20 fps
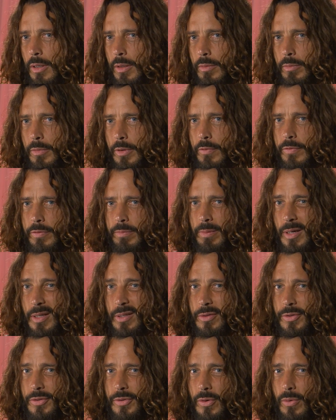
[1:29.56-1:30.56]
moved by
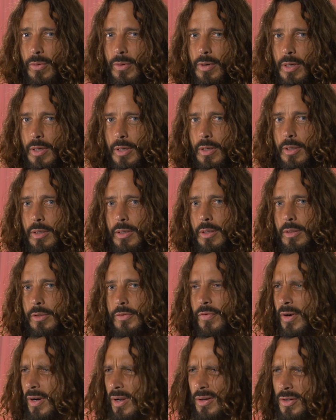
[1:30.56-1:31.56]
the story, and
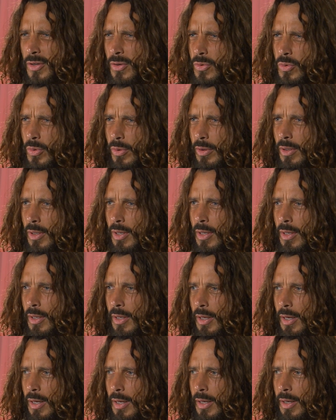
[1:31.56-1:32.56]
it's very unusual.
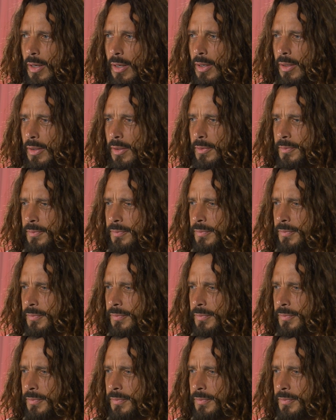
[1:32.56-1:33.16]
And